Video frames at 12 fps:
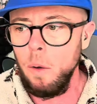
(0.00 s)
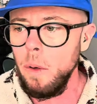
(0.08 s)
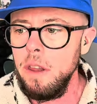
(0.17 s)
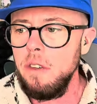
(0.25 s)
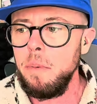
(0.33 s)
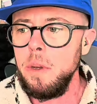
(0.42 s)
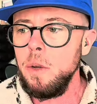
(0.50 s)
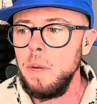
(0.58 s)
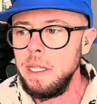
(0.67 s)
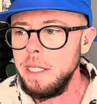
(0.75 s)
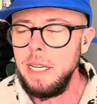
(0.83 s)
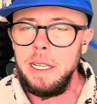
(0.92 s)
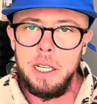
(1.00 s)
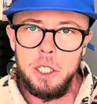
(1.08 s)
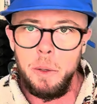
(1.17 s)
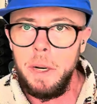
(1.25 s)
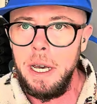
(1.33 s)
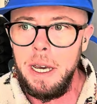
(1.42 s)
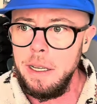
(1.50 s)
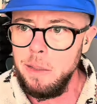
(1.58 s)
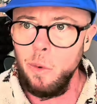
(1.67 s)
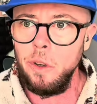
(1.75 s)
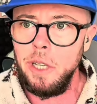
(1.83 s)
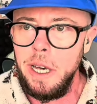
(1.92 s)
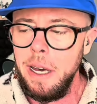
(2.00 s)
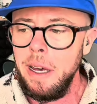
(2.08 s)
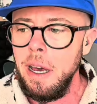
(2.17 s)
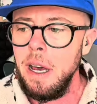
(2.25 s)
whether you've been doing it 10 years, 20 years, 1 year.